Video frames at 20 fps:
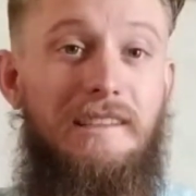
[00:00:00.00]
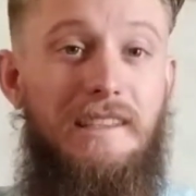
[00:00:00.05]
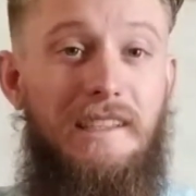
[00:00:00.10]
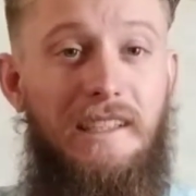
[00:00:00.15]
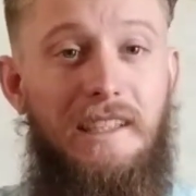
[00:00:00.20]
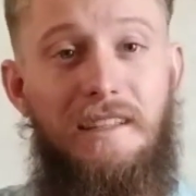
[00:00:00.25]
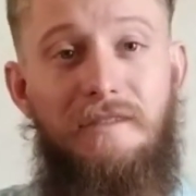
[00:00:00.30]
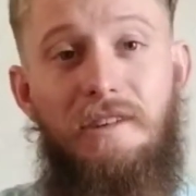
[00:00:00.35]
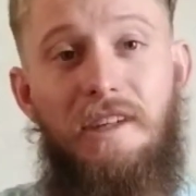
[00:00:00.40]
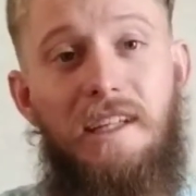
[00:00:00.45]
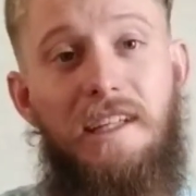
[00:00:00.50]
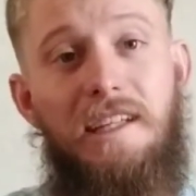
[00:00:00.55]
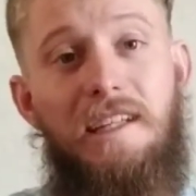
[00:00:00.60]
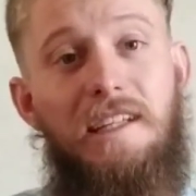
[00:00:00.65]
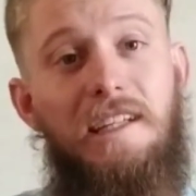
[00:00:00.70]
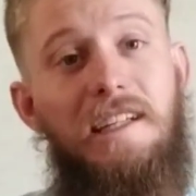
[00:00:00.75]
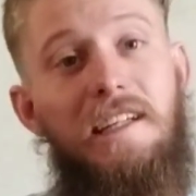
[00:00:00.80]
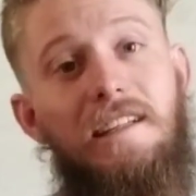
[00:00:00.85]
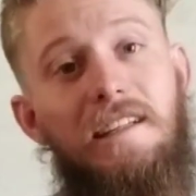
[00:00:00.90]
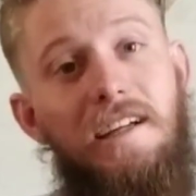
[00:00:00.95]
To even get
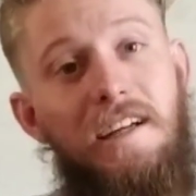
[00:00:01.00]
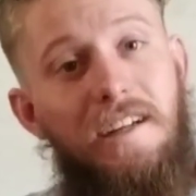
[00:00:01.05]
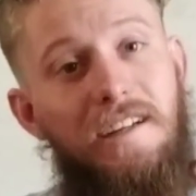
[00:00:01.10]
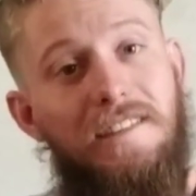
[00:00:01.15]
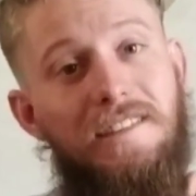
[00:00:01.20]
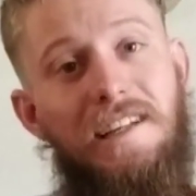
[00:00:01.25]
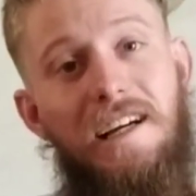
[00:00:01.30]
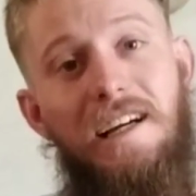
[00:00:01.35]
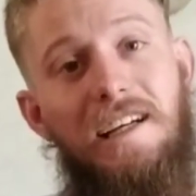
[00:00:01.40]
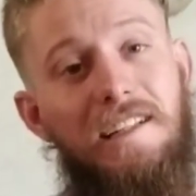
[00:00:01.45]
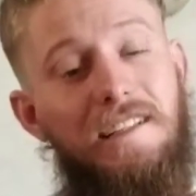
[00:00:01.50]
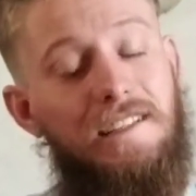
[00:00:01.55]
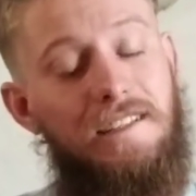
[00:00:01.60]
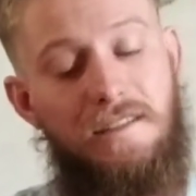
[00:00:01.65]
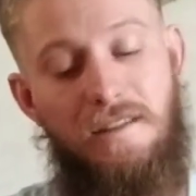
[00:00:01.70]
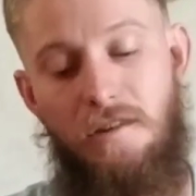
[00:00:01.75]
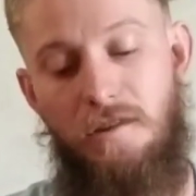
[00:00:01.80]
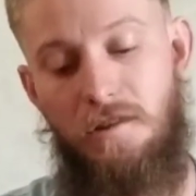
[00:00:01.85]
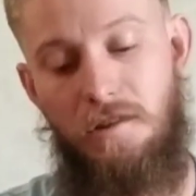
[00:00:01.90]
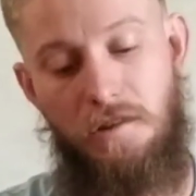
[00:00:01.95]
it in there and tighten,
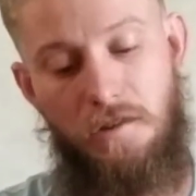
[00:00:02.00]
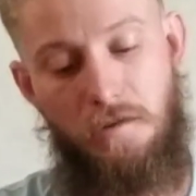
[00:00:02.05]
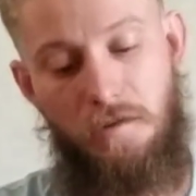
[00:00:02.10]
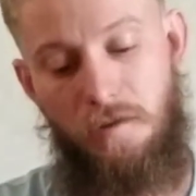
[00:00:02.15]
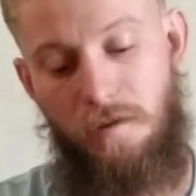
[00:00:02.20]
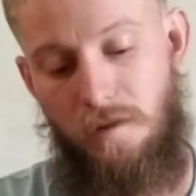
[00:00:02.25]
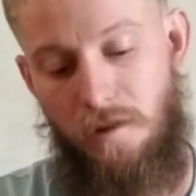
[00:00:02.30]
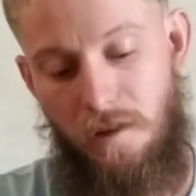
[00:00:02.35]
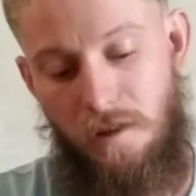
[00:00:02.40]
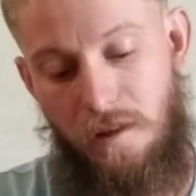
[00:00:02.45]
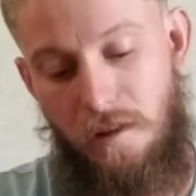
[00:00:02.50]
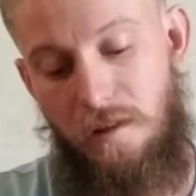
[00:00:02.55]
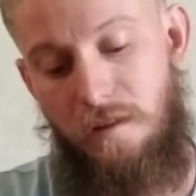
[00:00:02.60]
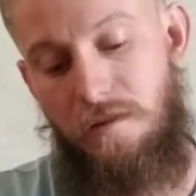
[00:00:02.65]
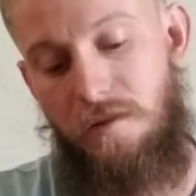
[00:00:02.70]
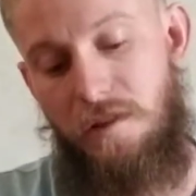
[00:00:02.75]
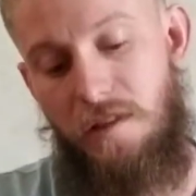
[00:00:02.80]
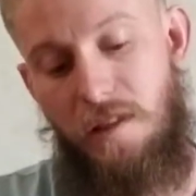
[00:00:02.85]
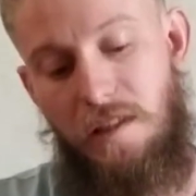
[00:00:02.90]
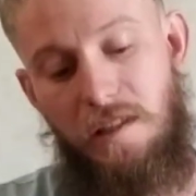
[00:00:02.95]
it's hard to do with
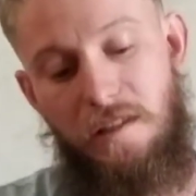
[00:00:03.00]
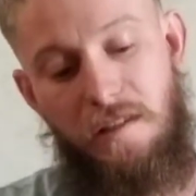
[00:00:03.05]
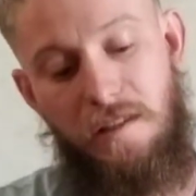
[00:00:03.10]
gloves.